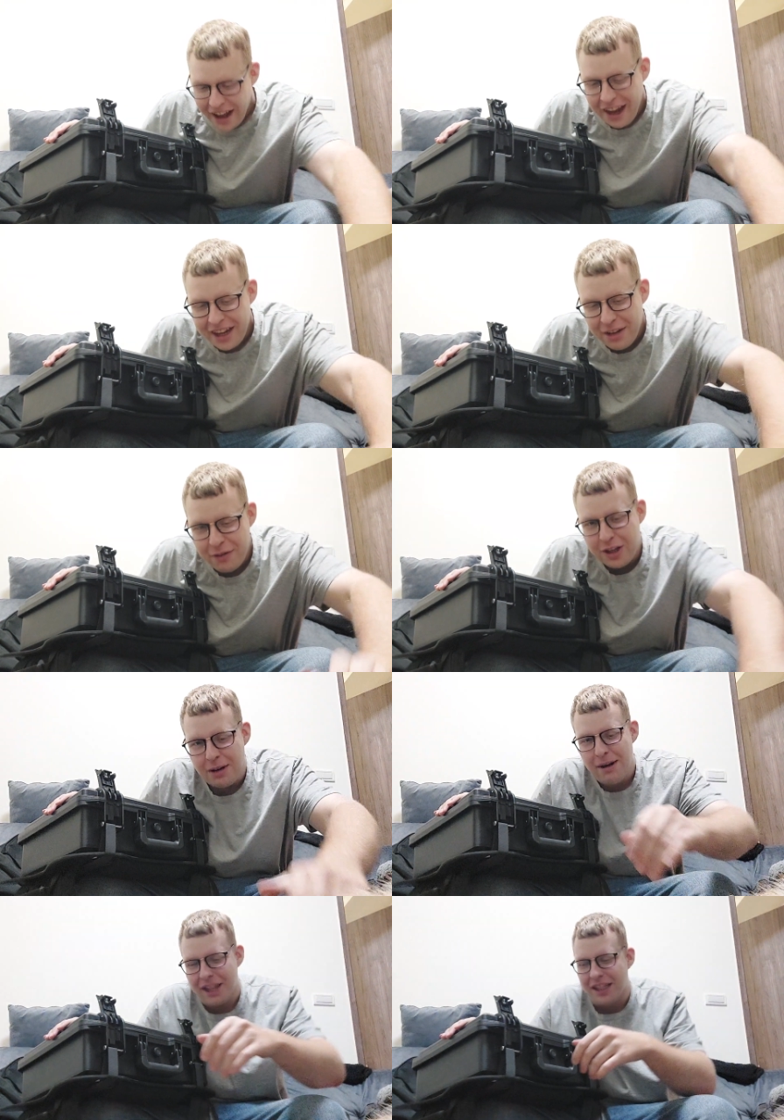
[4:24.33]
Alright, Luffy,
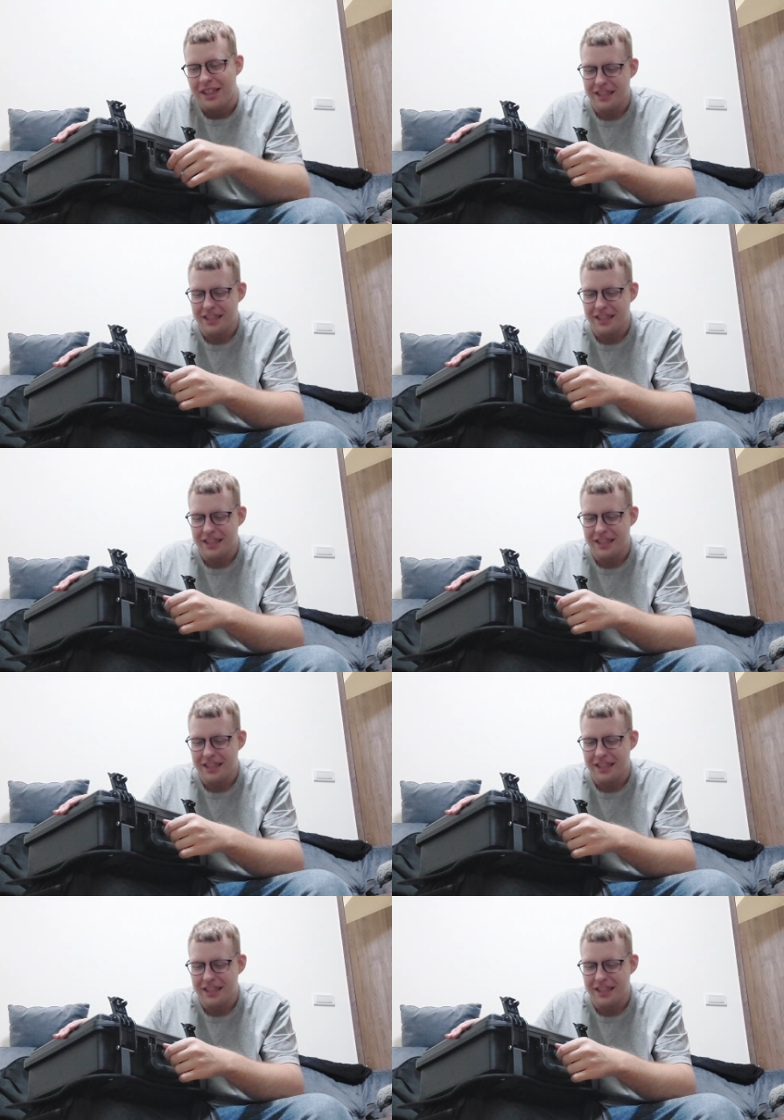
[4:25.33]
come on.